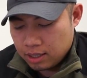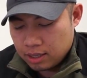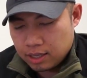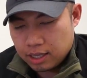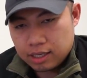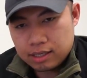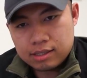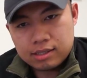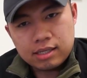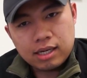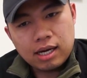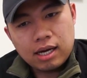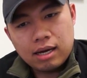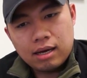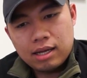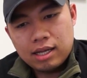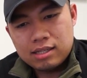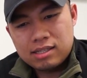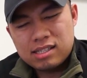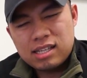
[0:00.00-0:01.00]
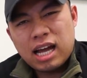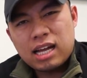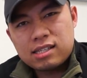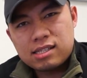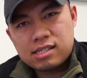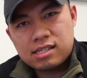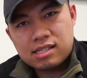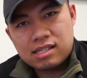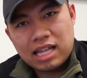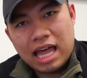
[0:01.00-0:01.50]
it's
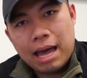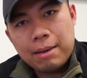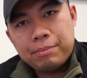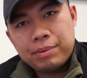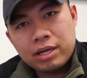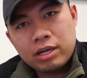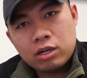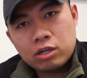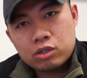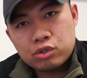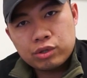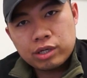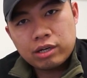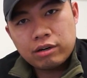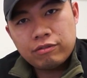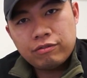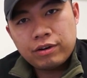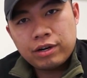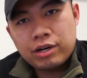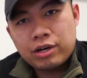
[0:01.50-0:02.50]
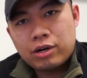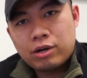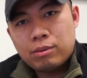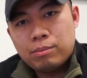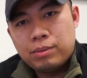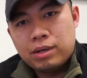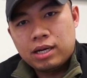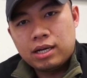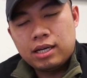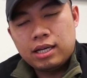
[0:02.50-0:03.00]
not slapping your trigger finger,
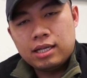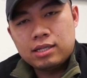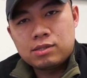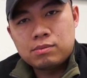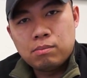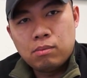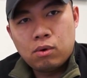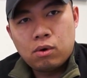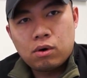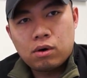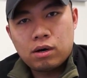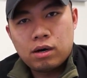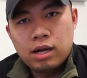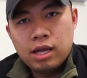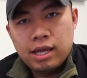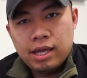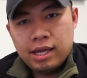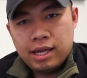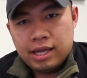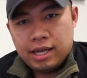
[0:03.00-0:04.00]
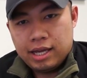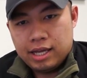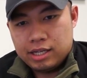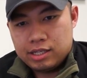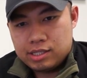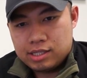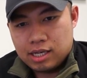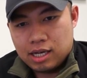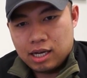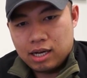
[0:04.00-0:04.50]
but it's more
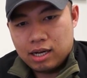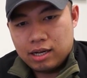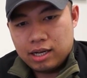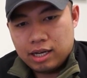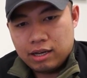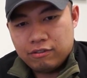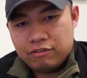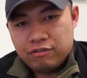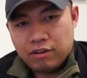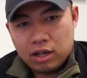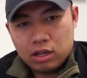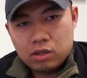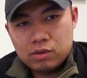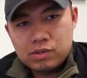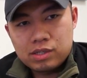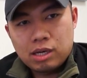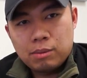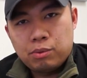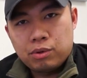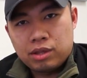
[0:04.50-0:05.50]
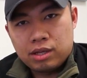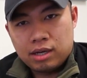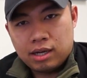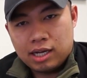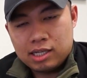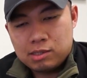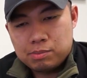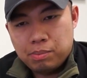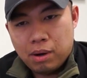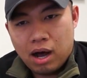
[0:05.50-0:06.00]
it follows up with a
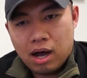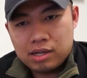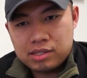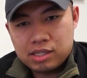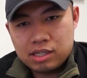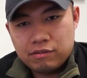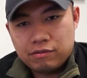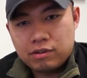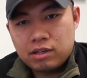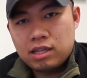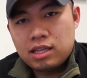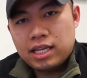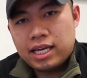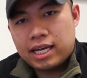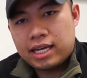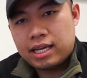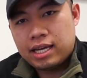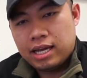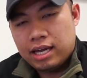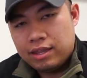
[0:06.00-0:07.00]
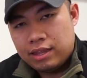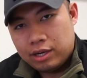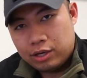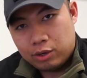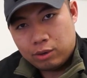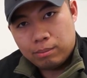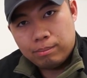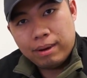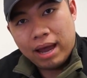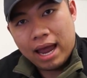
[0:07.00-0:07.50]
nice positive click, and then
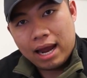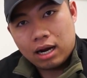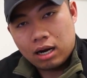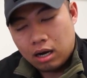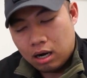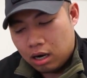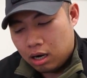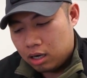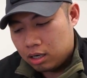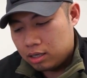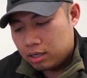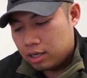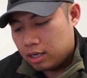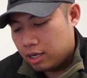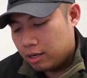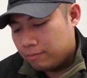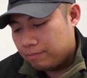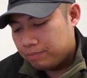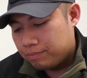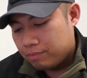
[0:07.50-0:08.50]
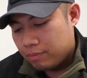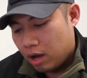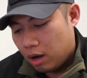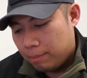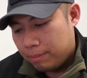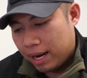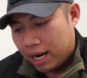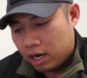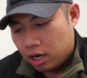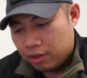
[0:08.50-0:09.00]
you're back on
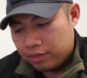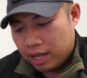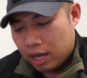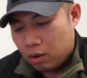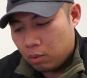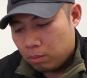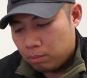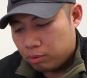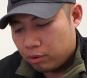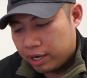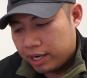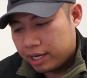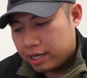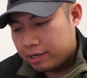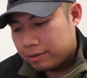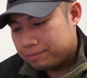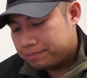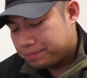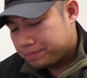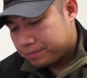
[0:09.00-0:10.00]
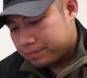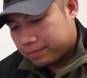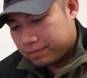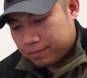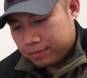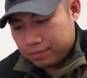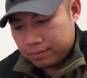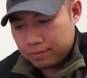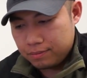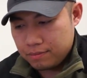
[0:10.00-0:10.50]
that brake.
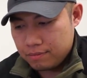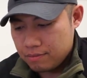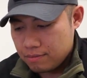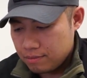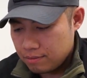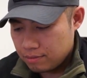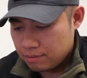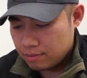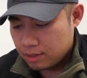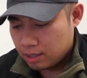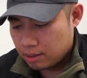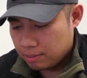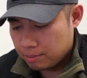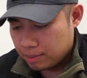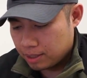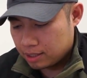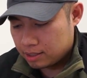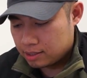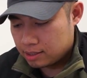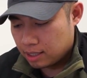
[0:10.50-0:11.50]
But